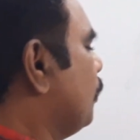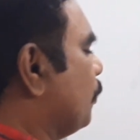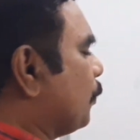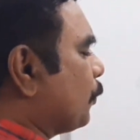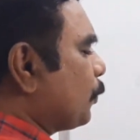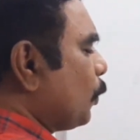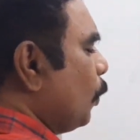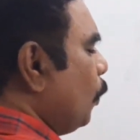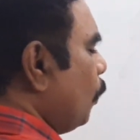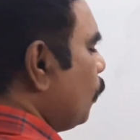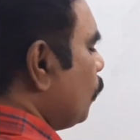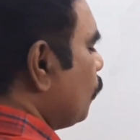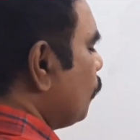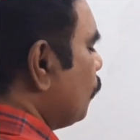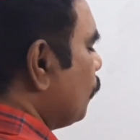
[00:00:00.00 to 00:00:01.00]

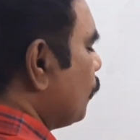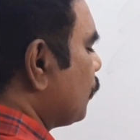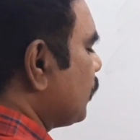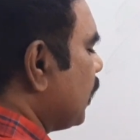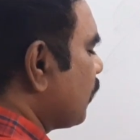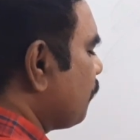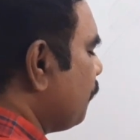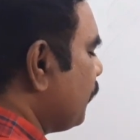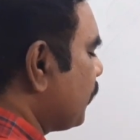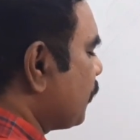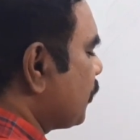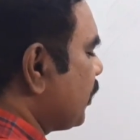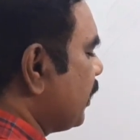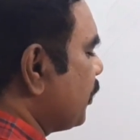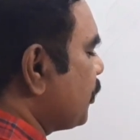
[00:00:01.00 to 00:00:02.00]
So,
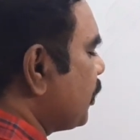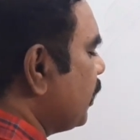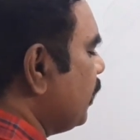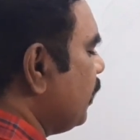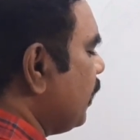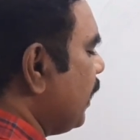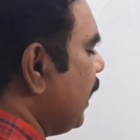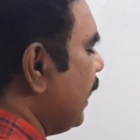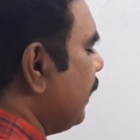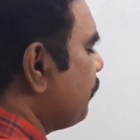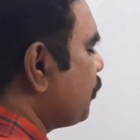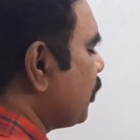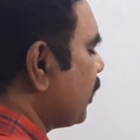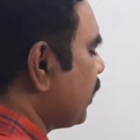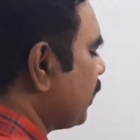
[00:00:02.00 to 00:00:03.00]
surface tension, I
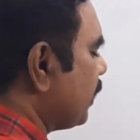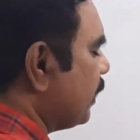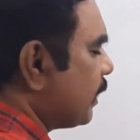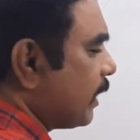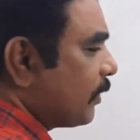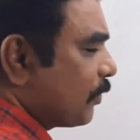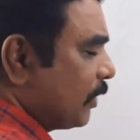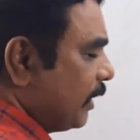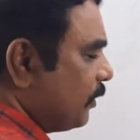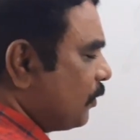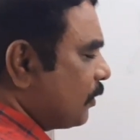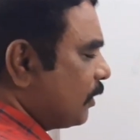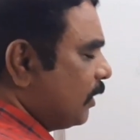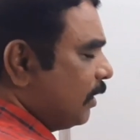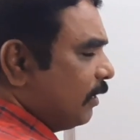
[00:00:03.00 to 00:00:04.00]
am taking here as
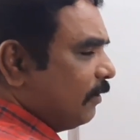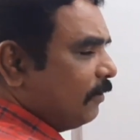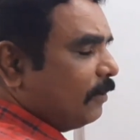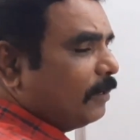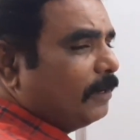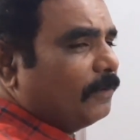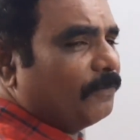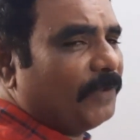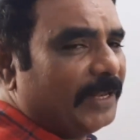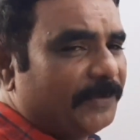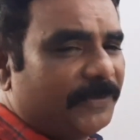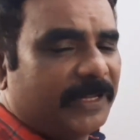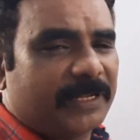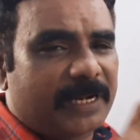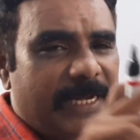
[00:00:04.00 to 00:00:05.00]
S. When
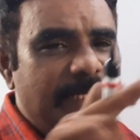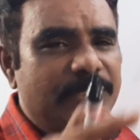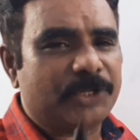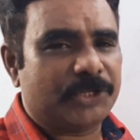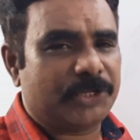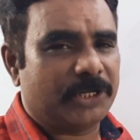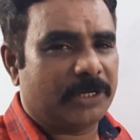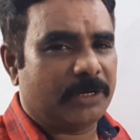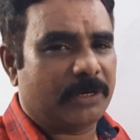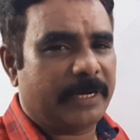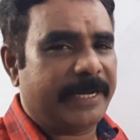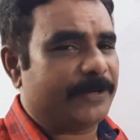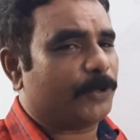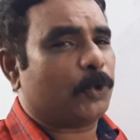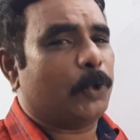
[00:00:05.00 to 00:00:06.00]
we write it in
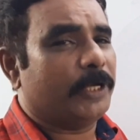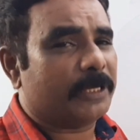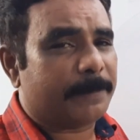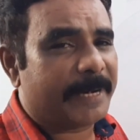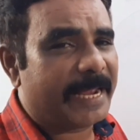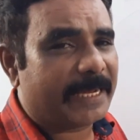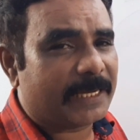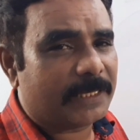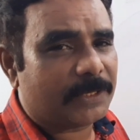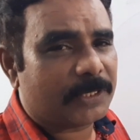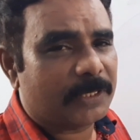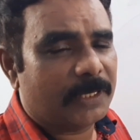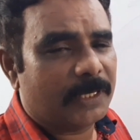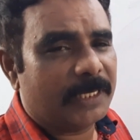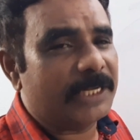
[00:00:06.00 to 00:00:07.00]
a square bracket,
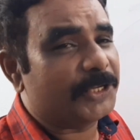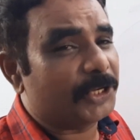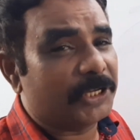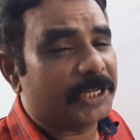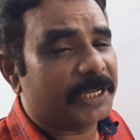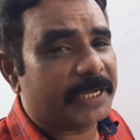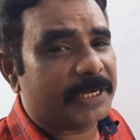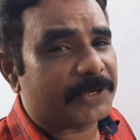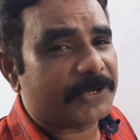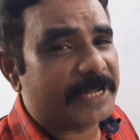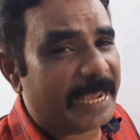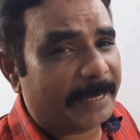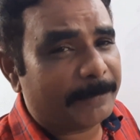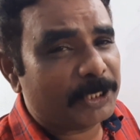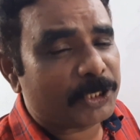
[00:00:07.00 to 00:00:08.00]
it indicates
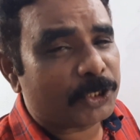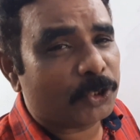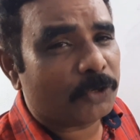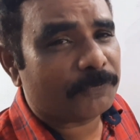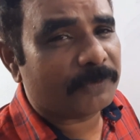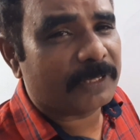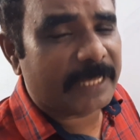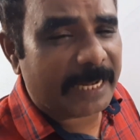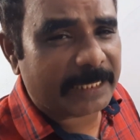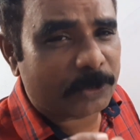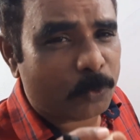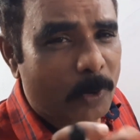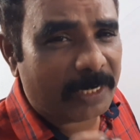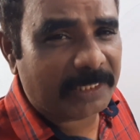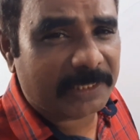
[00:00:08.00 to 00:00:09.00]
dimension of that
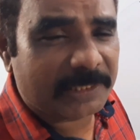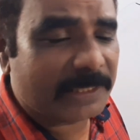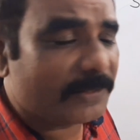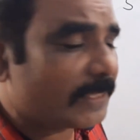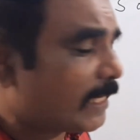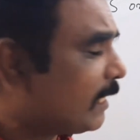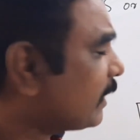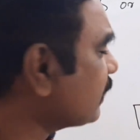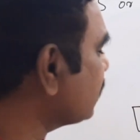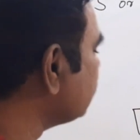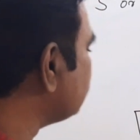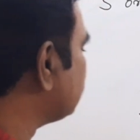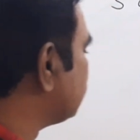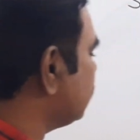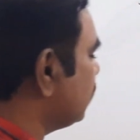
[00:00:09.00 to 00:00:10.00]
quantity selected.